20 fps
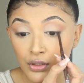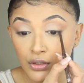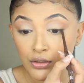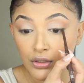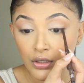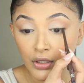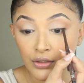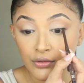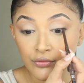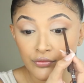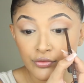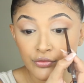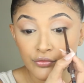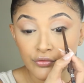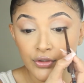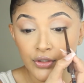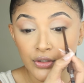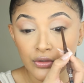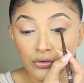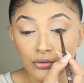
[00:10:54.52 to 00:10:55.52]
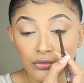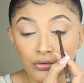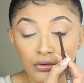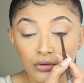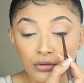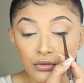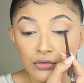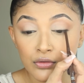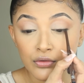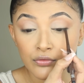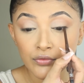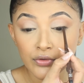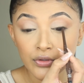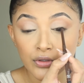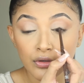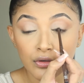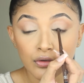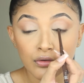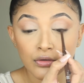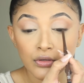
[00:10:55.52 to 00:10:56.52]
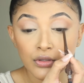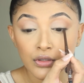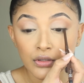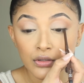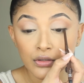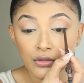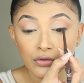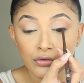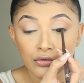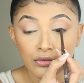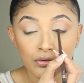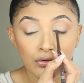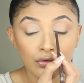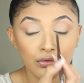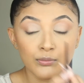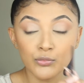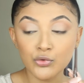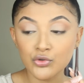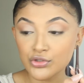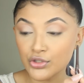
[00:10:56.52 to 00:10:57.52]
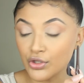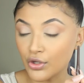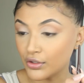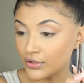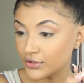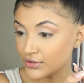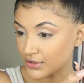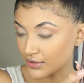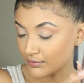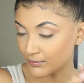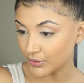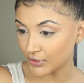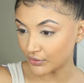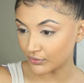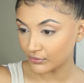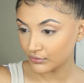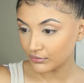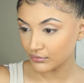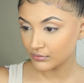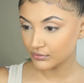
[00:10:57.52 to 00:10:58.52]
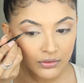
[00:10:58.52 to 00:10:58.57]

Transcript: Kind of 3/4 of it only. Or more so only to the middle.